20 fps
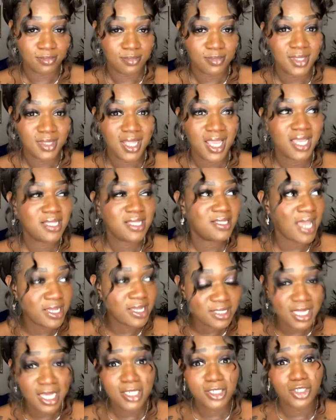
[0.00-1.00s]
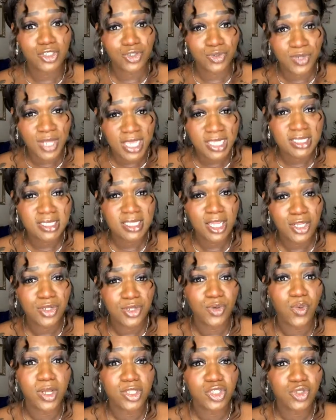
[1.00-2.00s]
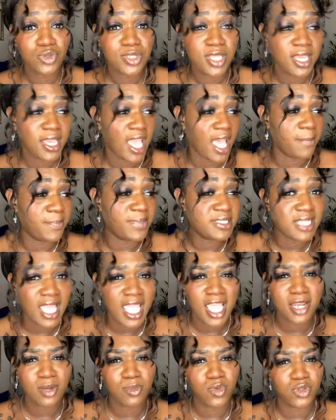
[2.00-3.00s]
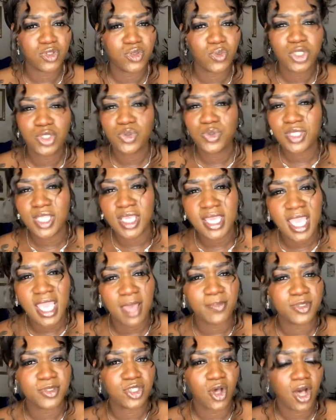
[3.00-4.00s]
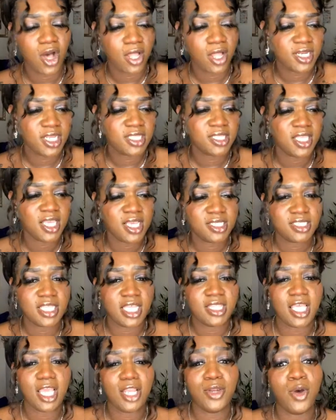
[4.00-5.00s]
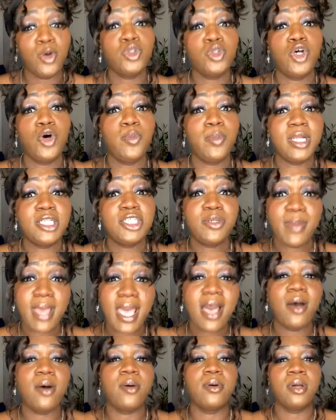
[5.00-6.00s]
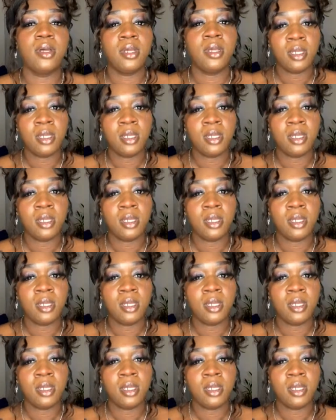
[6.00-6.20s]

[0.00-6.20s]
They dissected you. They study you. What you think happened to animals? What you think happened to all of the things that they know so much about?